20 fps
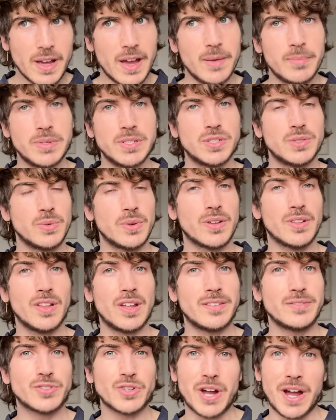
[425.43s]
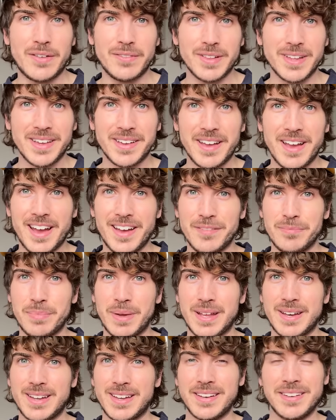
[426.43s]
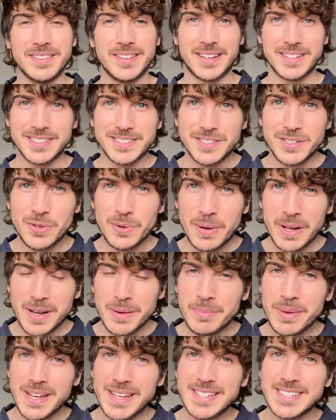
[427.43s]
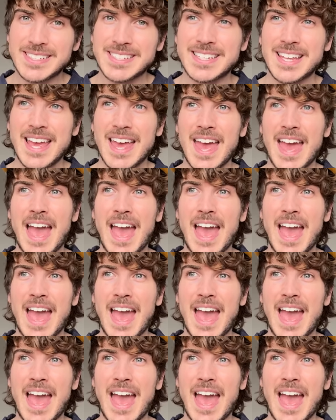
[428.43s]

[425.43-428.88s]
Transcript: I've been doing a lot of traveling. I've been in London quite a bit.